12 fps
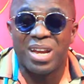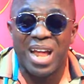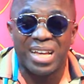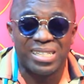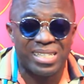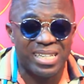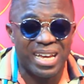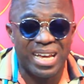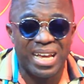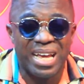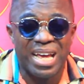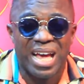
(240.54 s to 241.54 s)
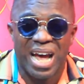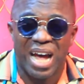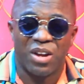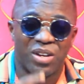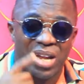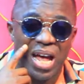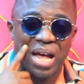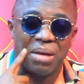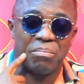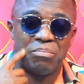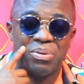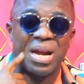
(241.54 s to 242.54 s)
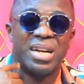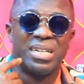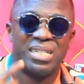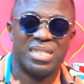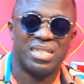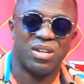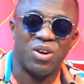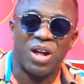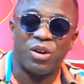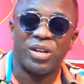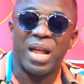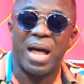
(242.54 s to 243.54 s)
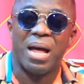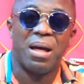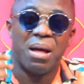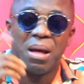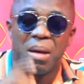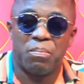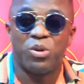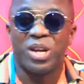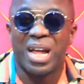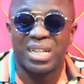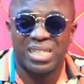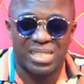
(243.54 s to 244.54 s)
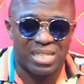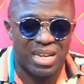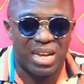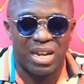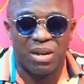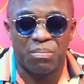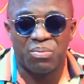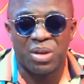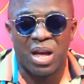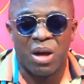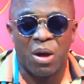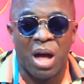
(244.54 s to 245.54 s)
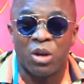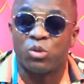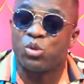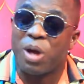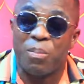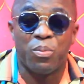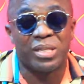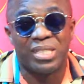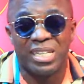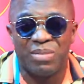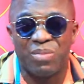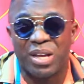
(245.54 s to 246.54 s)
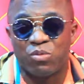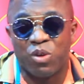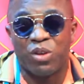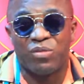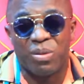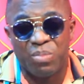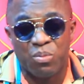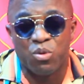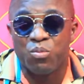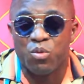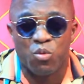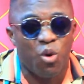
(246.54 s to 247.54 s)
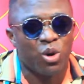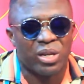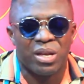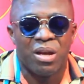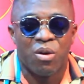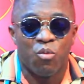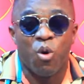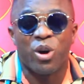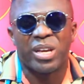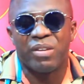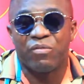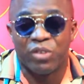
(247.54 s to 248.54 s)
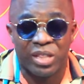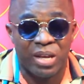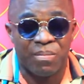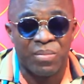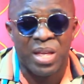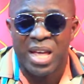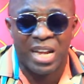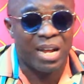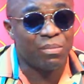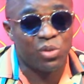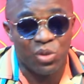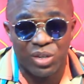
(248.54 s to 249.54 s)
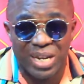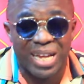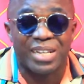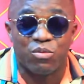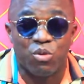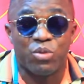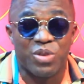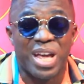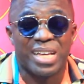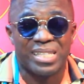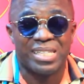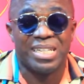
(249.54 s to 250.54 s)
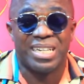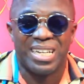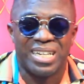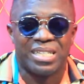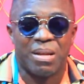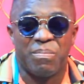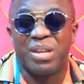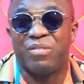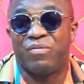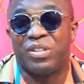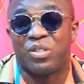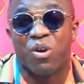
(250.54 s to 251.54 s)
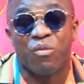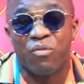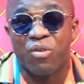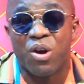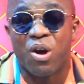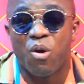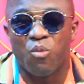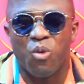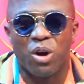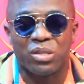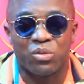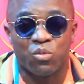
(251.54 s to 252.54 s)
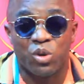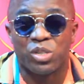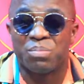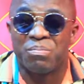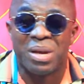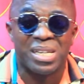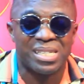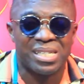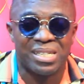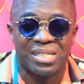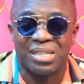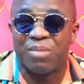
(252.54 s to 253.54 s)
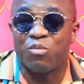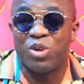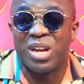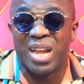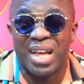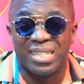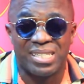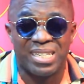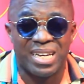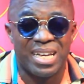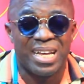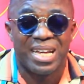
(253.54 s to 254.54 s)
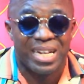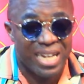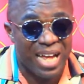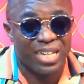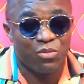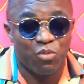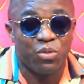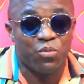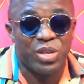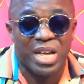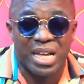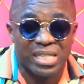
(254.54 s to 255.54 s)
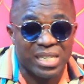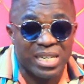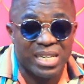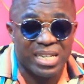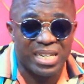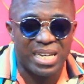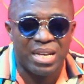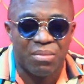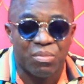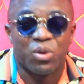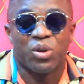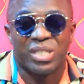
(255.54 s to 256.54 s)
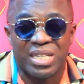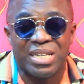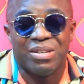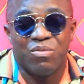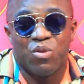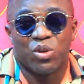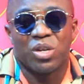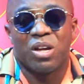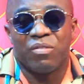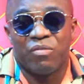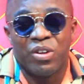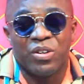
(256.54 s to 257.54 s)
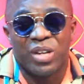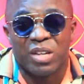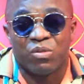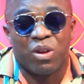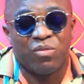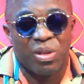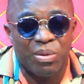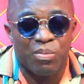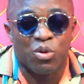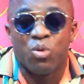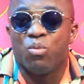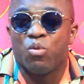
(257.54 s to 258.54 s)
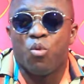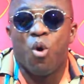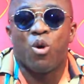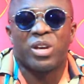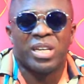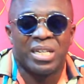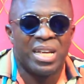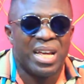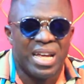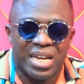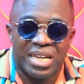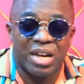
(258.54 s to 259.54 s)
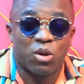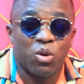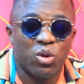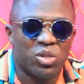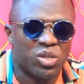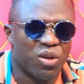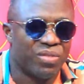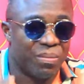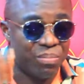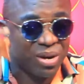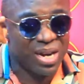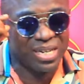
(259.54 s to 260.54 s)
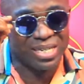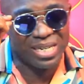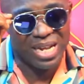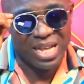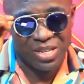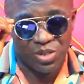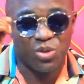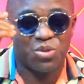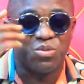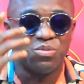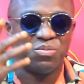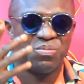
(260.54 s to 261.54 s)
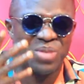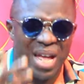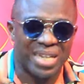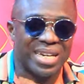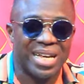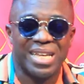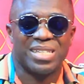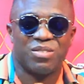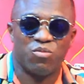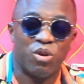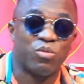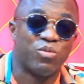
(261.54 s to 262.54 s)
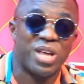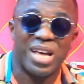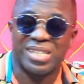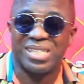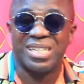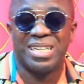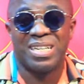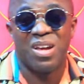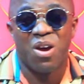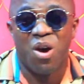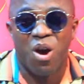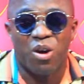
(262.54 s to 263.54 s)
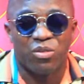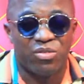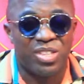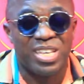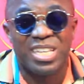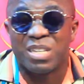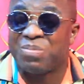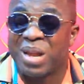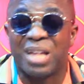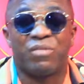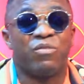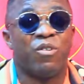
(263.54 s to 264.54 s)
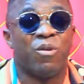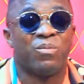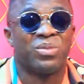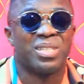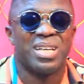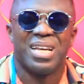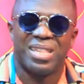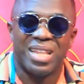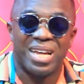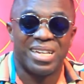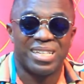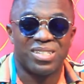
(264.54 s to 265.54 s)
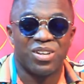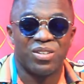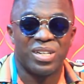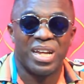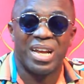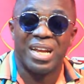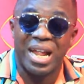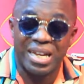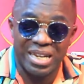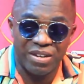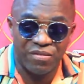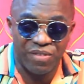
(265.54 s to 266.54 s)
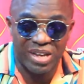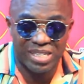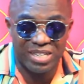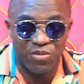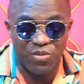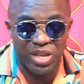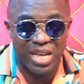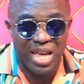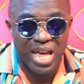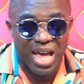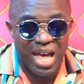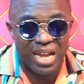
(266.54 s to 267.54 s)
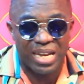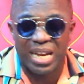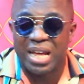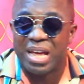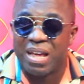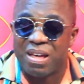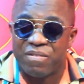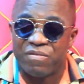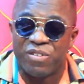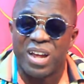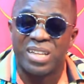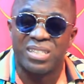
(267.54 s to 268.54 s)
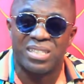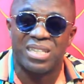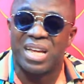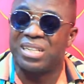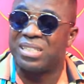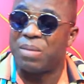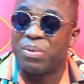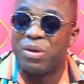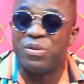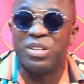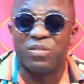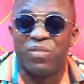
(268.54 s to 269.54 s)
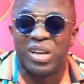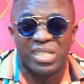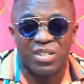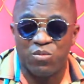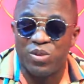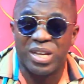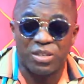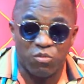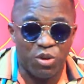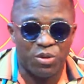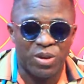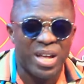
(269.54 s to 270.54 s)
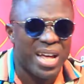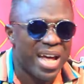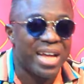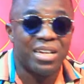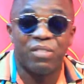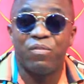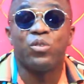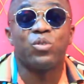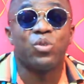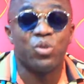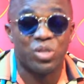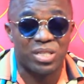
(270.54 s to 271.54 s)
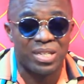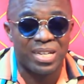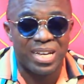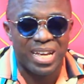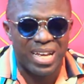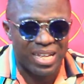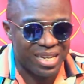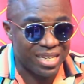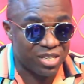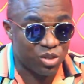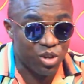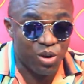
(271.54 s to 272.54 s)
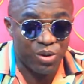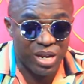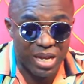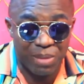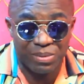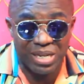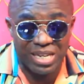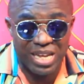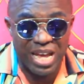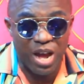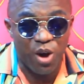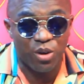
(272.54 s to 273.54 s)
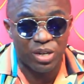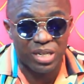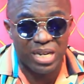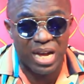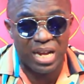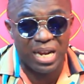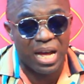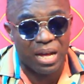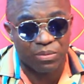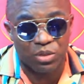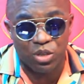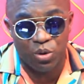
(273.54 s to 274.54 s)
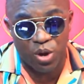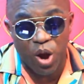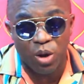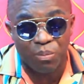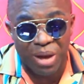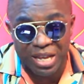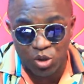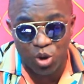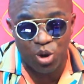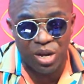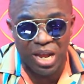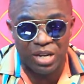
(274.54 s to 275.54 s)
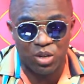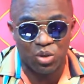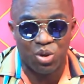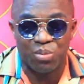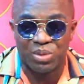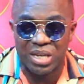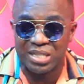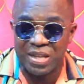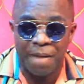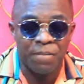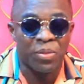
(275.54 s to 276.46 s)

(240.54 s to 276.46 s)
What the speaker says: last year, another brand, another product also appointed him as one of the people who will be working for them. And I'm sure that is what we are seeing. It is the benefit of what was mentioned somewhere last year. That is what we are seeing, because he was unveiled as one of the people who will be working the clothes of the brand. So that is what we are seeing on these platforms. That is on the London Fashion Week, and France, that is the Paris Fashion Week as well. And it feels good. This story captured here on myjoyonline.com says,